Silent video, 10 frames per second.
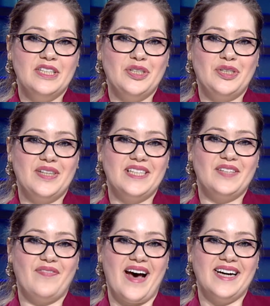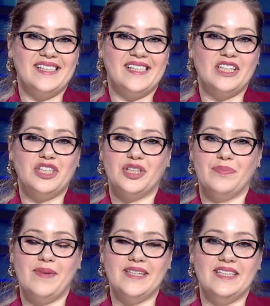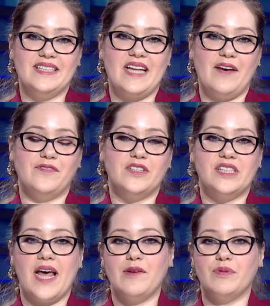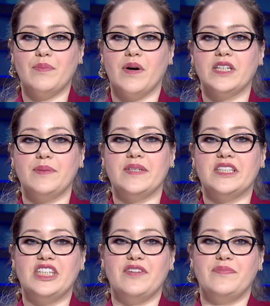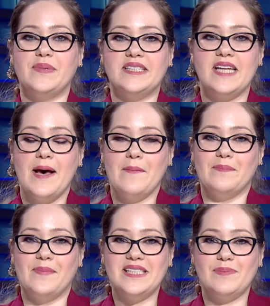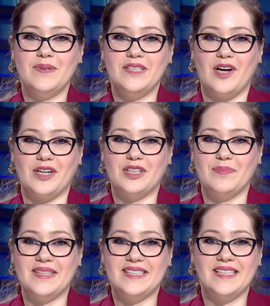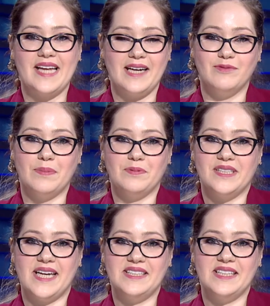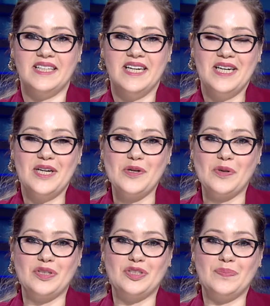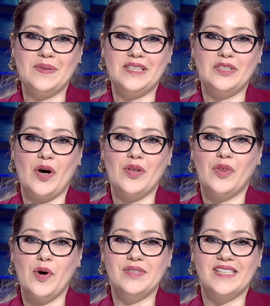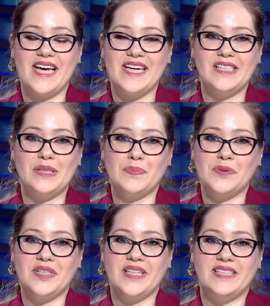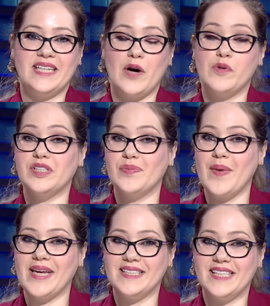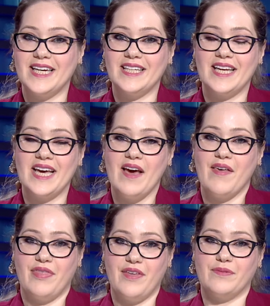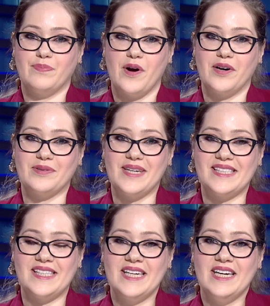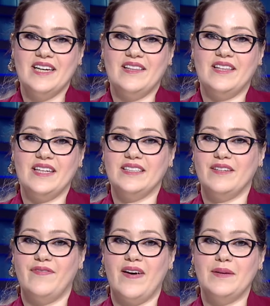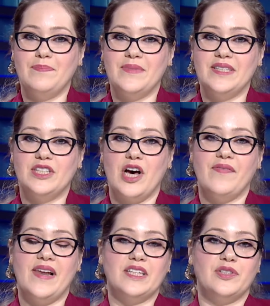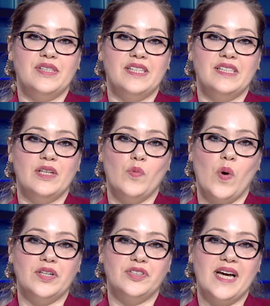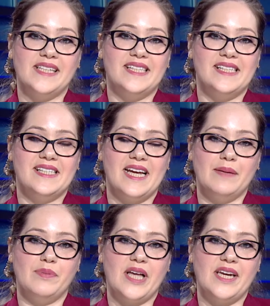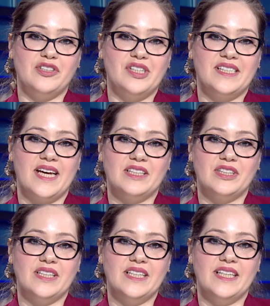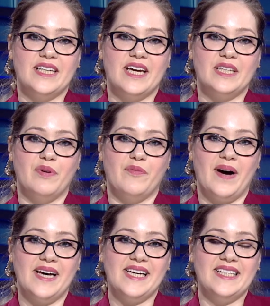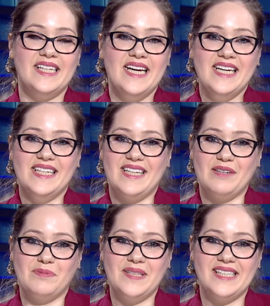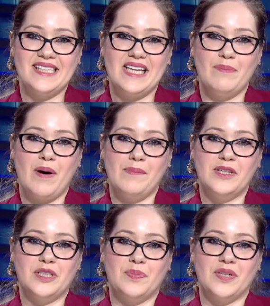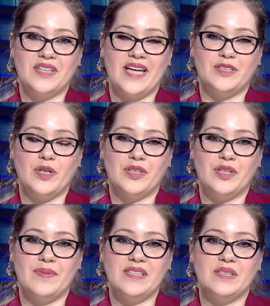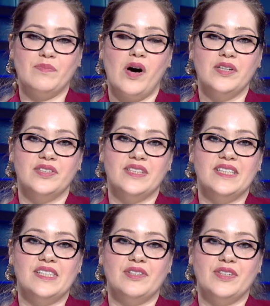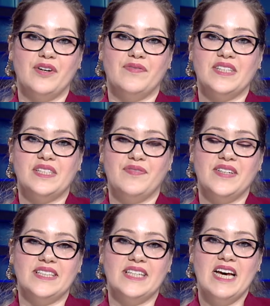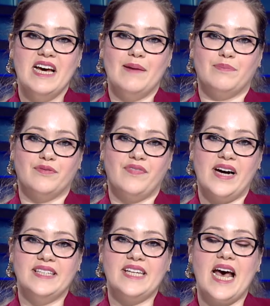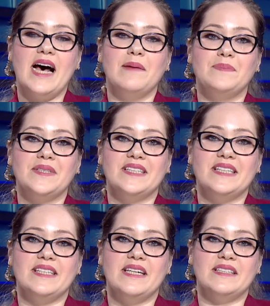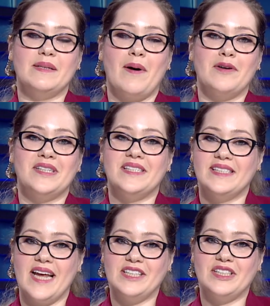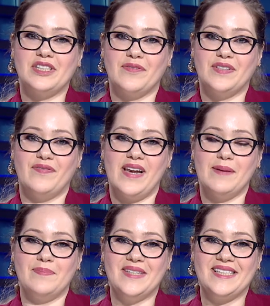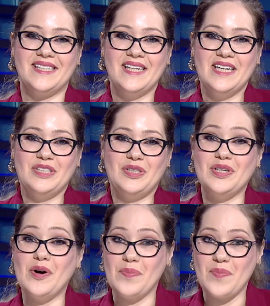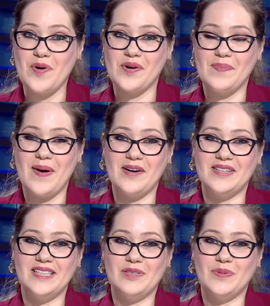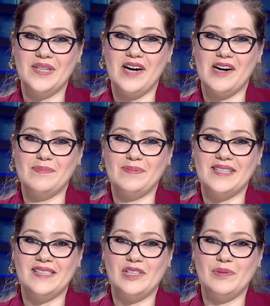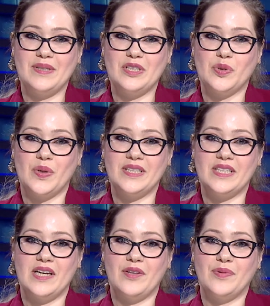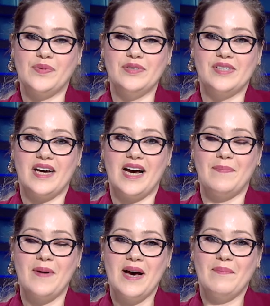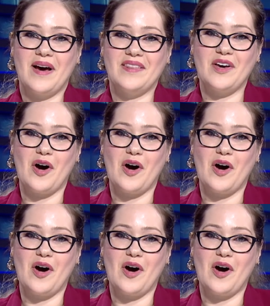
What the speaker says: Due to this fact, such tremendous efforts and remarkable achievements must be documented and represented in order to build on those gains and proceed towards maintaining their progress. The development of electricity, water and sustainable energy sector in the Kingdom of Bahrain is a recently published book that documents modern history of this field and provides ample details about the stages of development. To know more about it, we are pleased to be joined through Skype by the